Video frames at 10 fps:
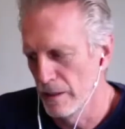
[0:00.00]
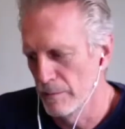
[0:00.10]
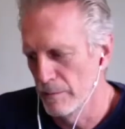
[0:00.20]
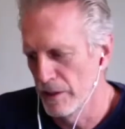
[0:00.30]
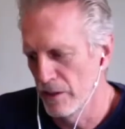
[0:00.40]

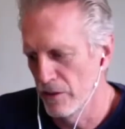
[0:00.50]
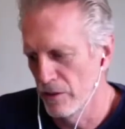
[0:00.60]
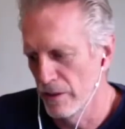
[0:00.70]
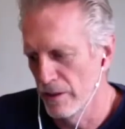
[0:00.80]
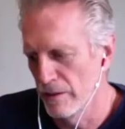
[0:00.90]

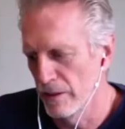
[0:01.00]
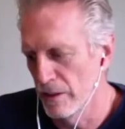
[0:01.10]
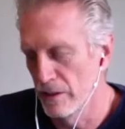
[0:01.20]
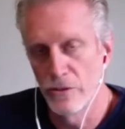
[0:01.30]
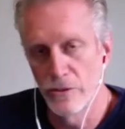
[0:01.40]
potentially
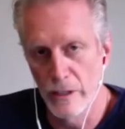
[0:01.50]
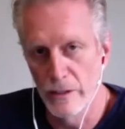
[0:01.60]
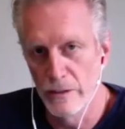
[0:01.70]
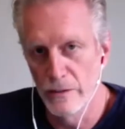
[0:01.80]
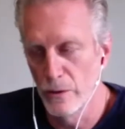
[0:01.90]

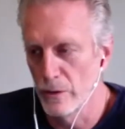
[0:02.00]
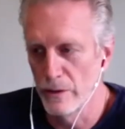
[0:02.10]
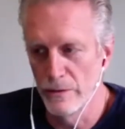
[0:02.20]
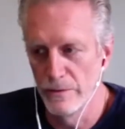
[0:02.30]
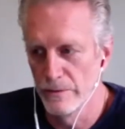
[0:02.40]
constructive
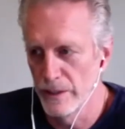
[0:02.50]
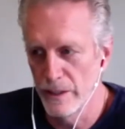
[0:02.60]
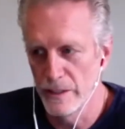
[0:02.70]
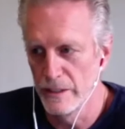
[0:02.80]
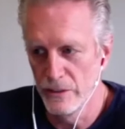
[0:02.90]
or
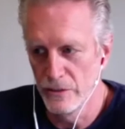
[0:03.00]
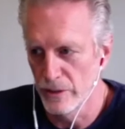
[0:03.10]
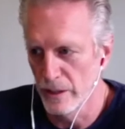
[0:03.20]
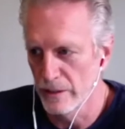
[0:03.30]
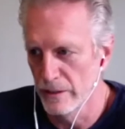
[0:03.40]
very
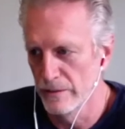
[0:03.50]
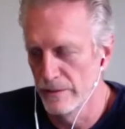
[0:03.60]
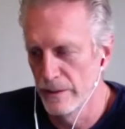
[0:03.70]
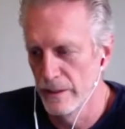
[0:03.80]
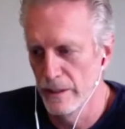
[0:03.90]
destructive.
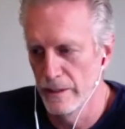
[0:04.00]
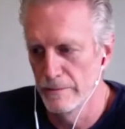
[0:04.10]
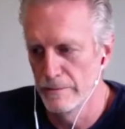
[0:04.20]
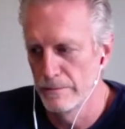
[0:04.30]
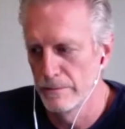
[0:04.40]

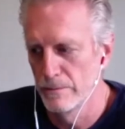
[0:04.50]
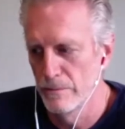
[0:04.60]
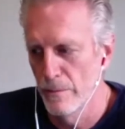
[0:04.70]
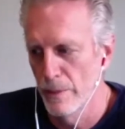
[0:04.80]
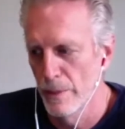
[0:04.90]
Um,
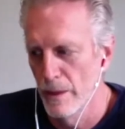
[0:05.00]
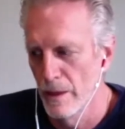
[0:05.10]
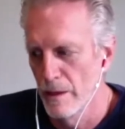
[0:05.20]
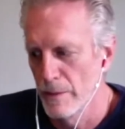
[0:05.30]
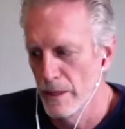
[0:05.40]

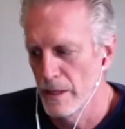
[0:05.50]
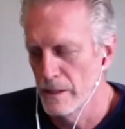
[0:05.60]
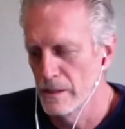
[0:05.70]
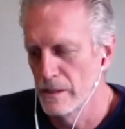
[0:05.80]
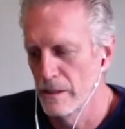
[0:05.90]

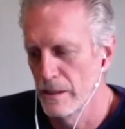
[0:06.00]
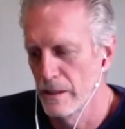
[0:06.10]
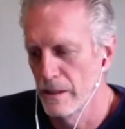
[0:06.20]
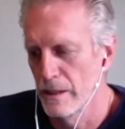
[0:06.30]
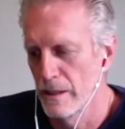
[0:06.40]
because
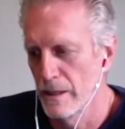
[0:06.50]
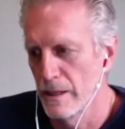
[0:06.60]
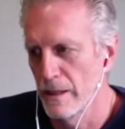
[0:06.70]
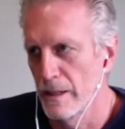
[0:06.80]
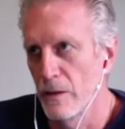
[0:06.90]
I
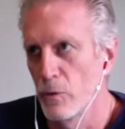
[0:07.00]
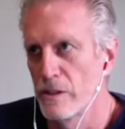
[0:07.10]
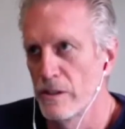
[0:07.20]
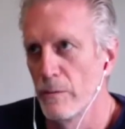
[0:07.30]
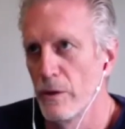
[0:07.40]
think when
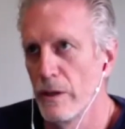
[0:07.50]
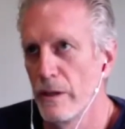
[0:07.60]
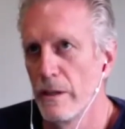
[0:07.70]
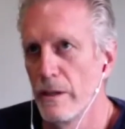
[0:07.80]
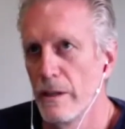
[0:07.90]

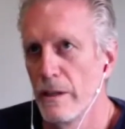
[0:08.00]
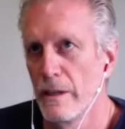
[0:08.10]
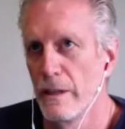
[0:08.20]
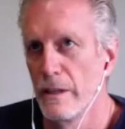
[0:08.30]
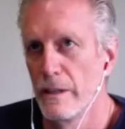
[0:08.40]
someone
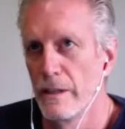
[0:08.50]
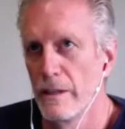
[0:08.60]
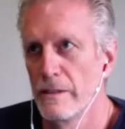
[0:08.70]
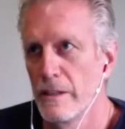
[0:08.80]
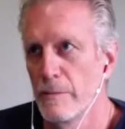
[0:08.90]

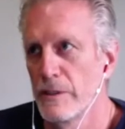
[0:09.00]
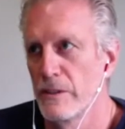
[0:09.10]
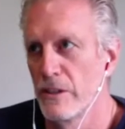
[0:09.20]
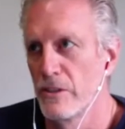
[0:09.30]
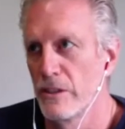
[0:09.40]
is in a
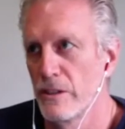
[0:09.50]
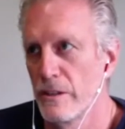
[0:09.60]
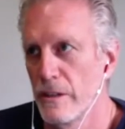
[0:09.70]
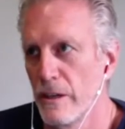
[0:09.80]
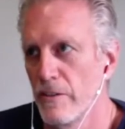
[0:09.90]
position
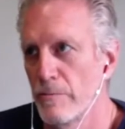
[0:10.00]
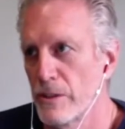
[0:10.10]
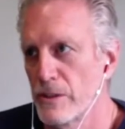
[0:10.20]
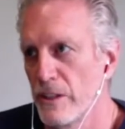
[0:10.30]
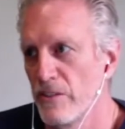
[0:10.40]
of
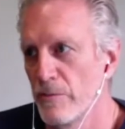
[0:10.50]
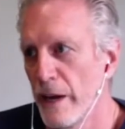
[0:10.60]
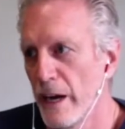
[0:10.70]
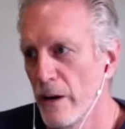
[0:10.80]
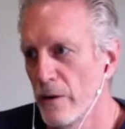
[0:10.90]
perceived
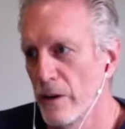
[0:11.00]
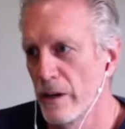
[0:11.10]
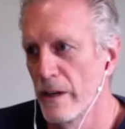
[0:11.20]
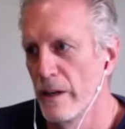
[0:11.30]
power